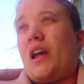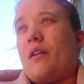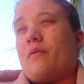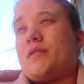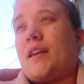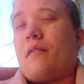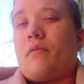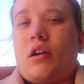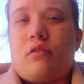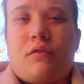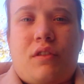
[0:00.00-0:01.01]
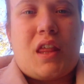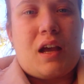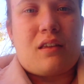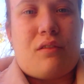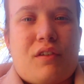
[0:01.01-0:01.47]
and it was like, well,
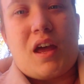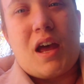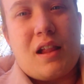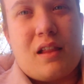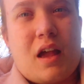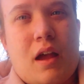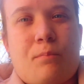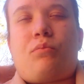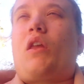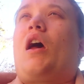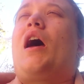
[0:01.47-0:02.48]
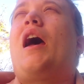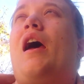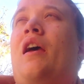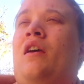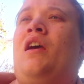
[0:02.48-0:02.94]
thanks for that. Like,
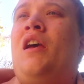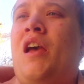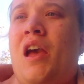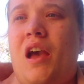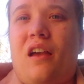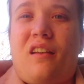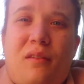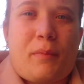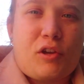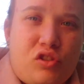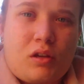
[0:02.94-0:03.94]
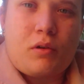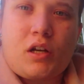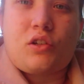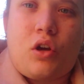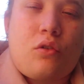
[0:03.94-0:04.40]
especially when
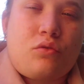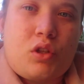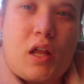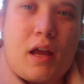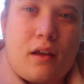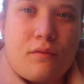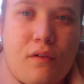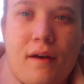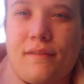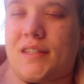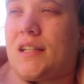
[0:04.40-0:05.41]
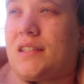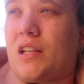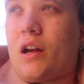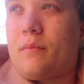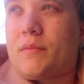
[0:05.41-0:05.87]
I told you like 5-6
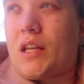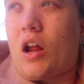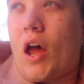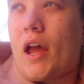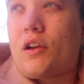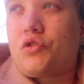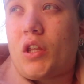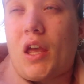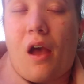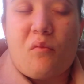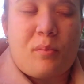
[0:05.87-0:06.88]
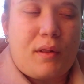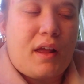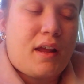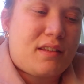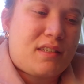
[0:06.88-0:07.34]
times that I actually have
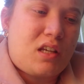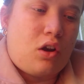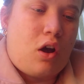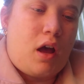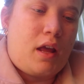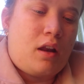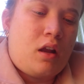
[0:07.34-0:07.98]
plans tonight.